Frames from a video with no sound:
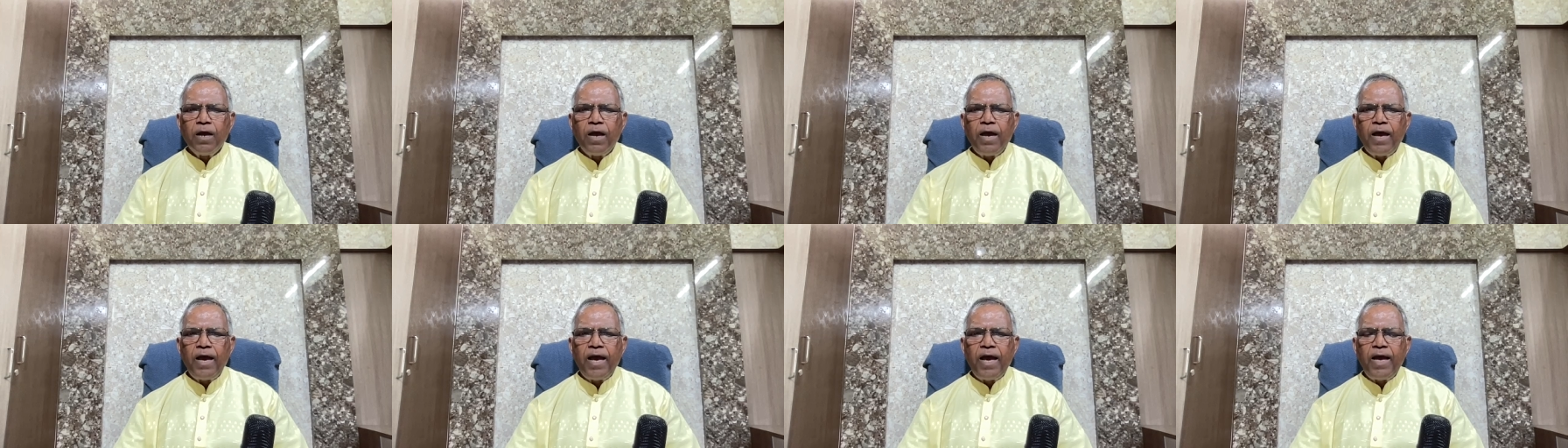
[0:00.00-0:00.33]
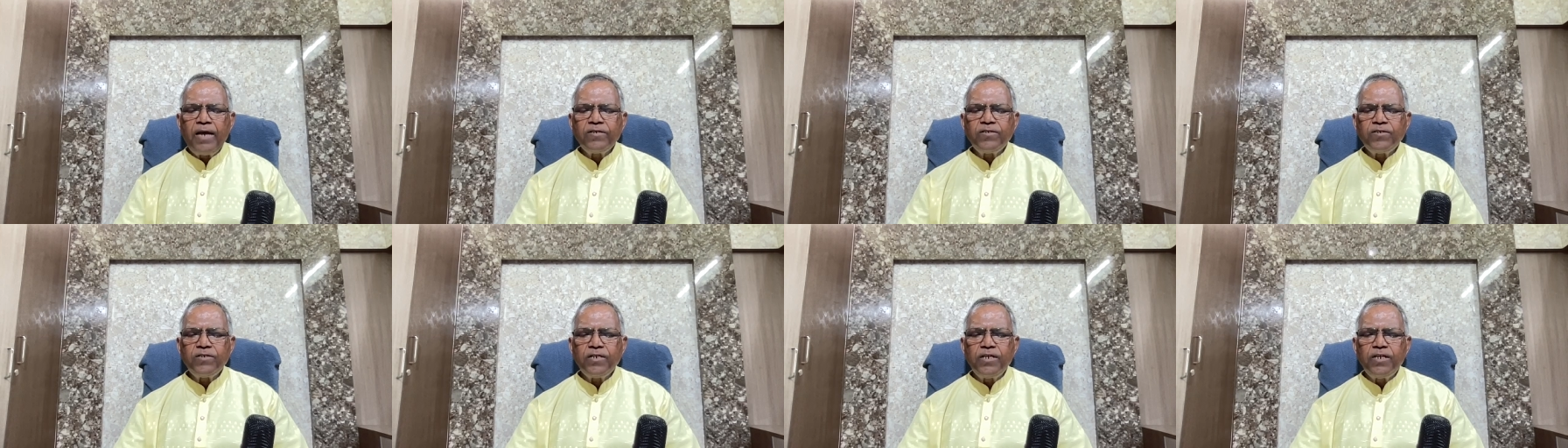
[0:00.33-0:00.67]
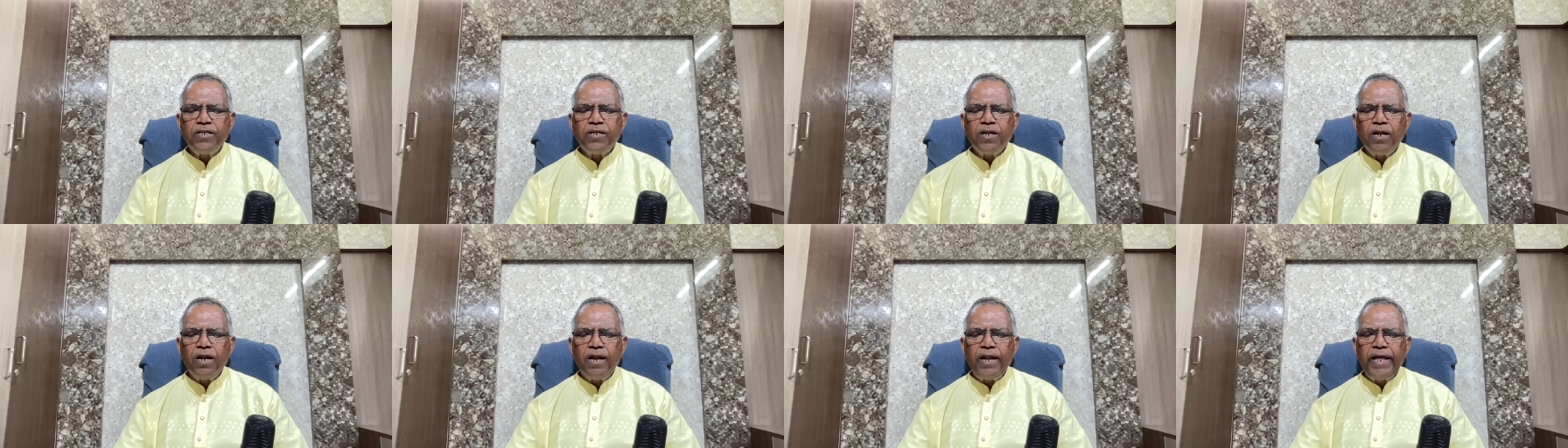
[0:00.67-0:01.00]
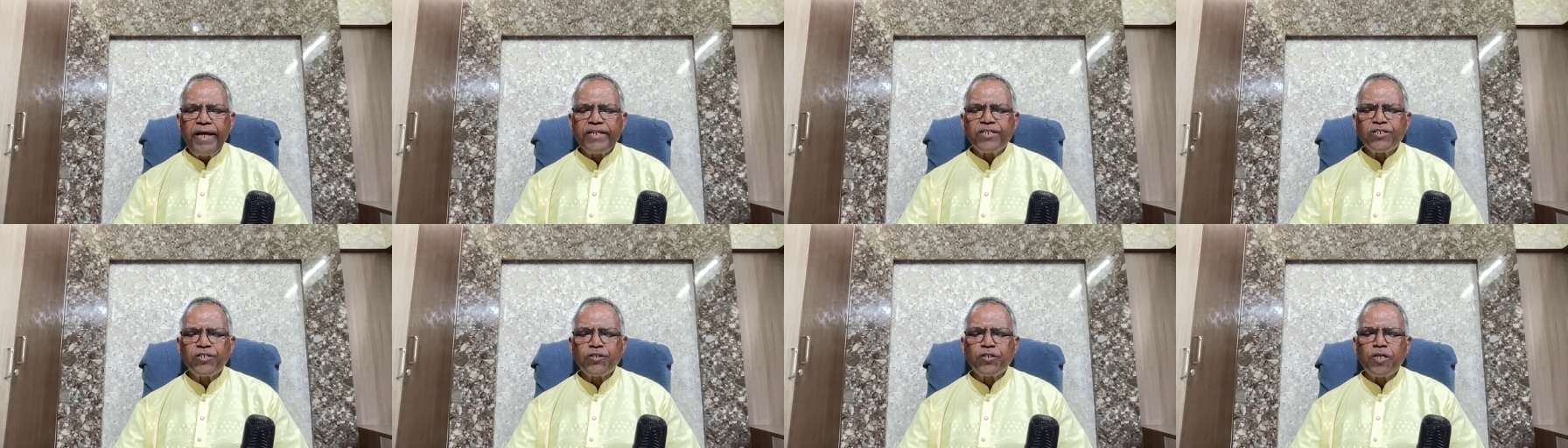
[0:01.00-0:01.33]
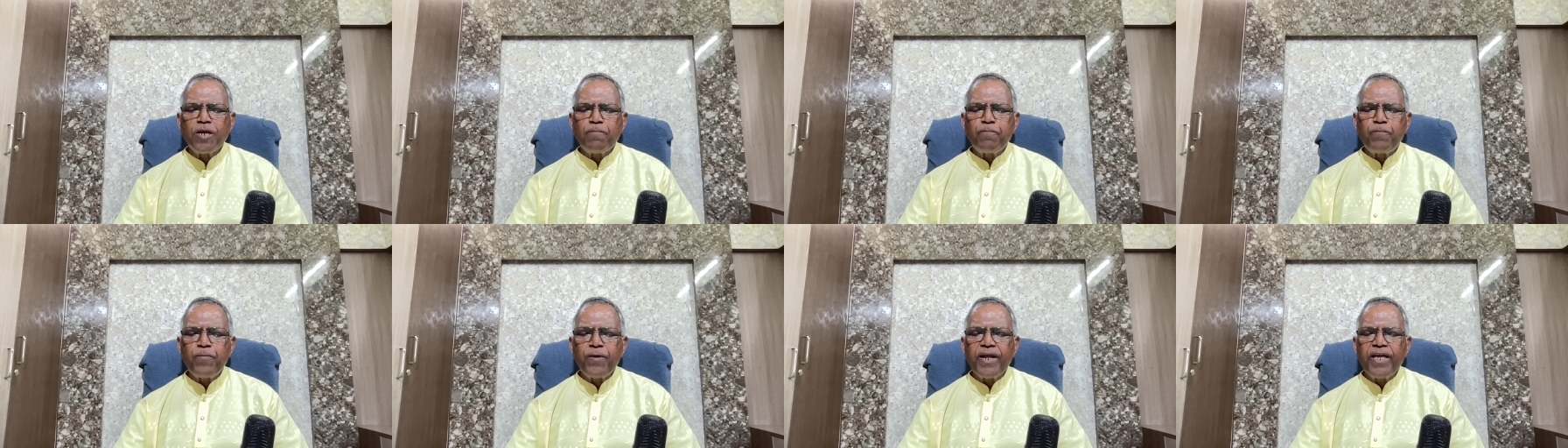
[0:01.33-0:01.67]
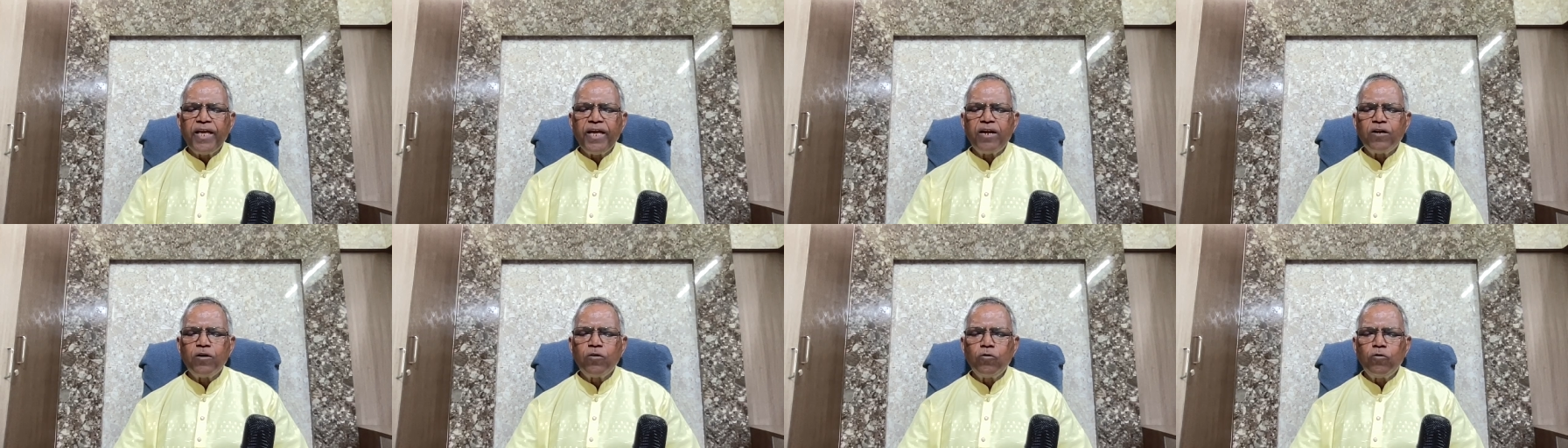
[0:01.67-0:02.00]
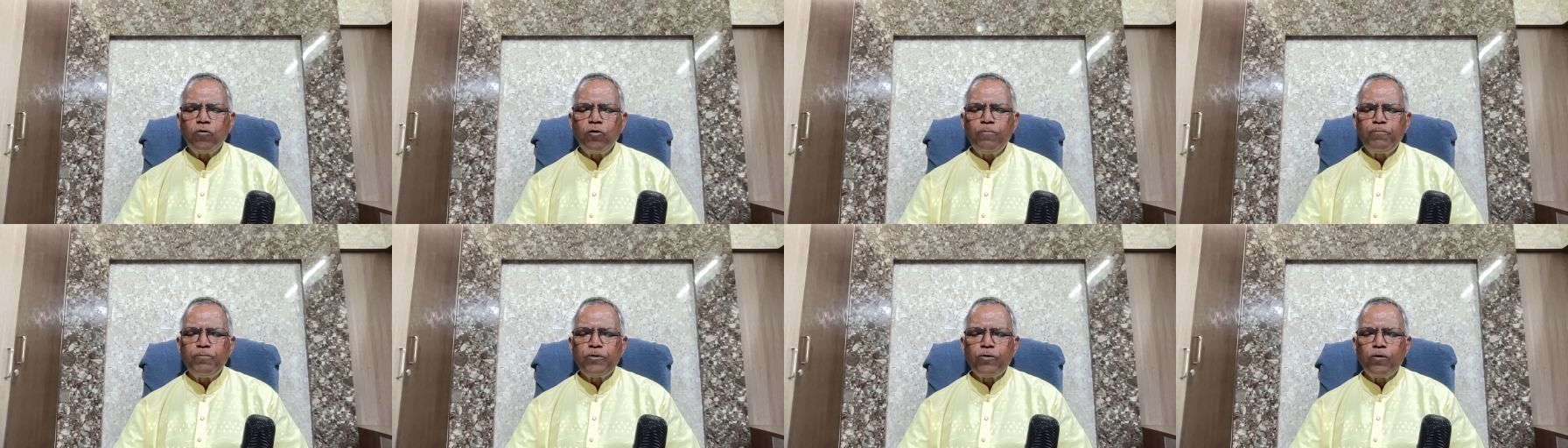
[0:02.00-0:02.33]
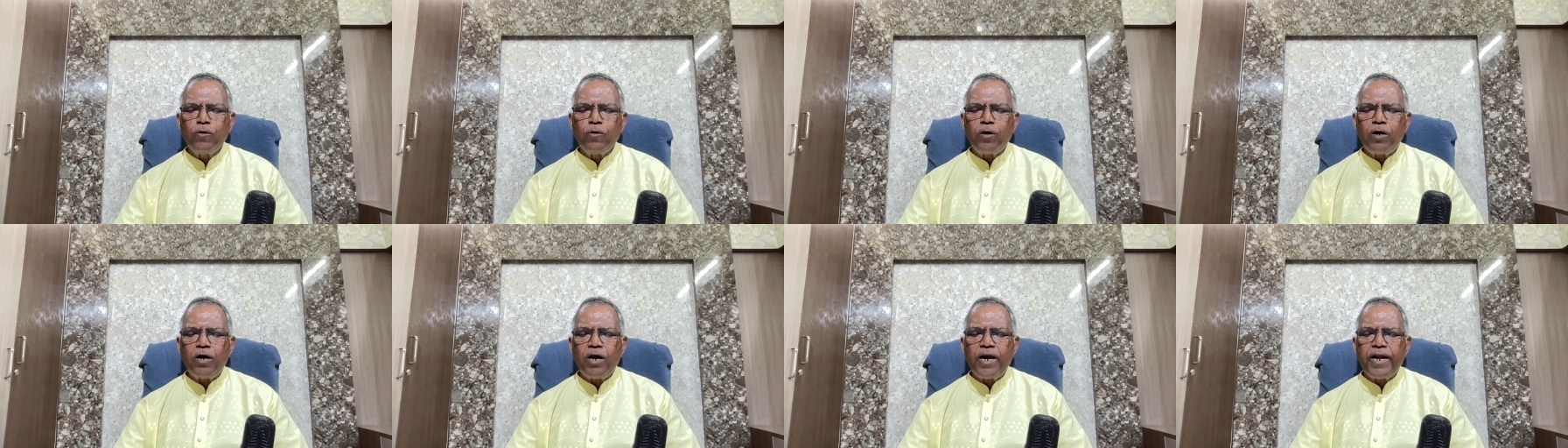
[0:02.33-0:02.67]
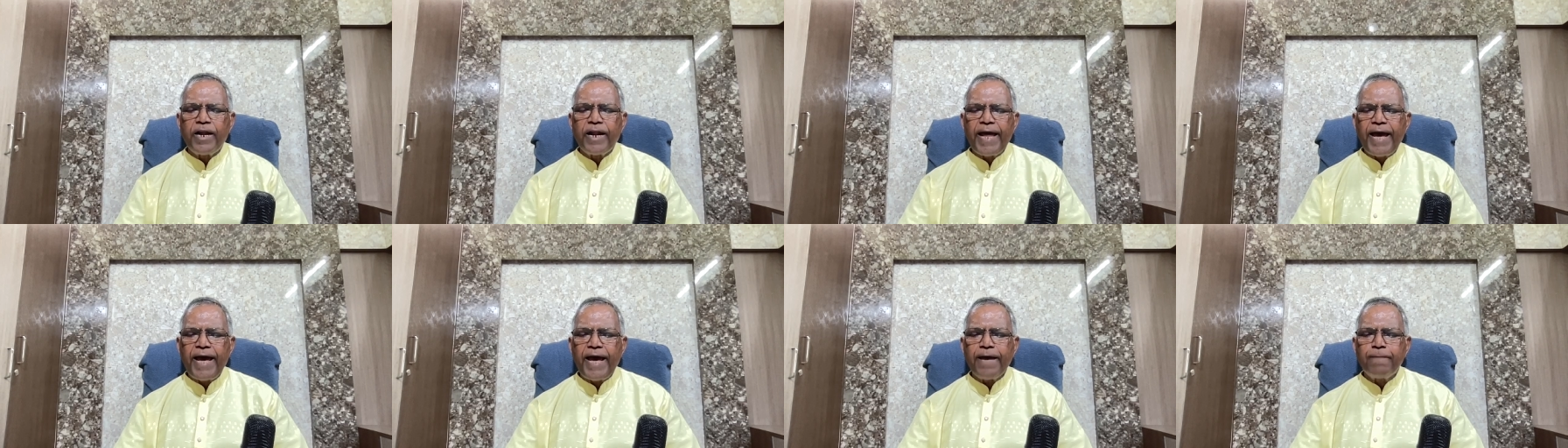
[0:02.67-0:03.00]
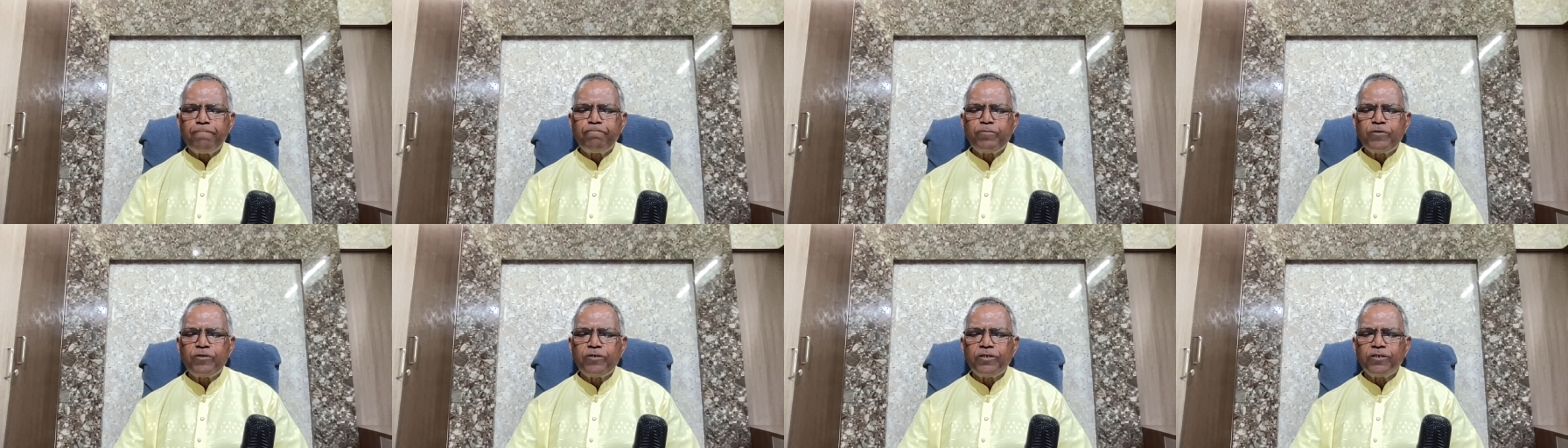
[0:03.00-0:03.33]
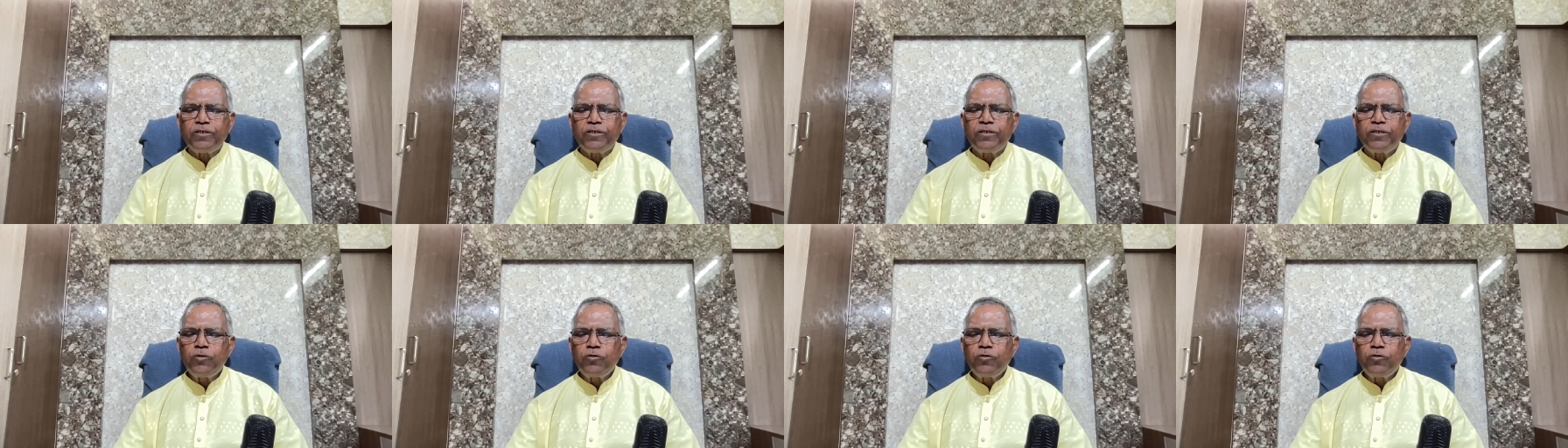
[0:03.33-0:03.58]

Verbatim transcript: as it lets the prayer group to adapt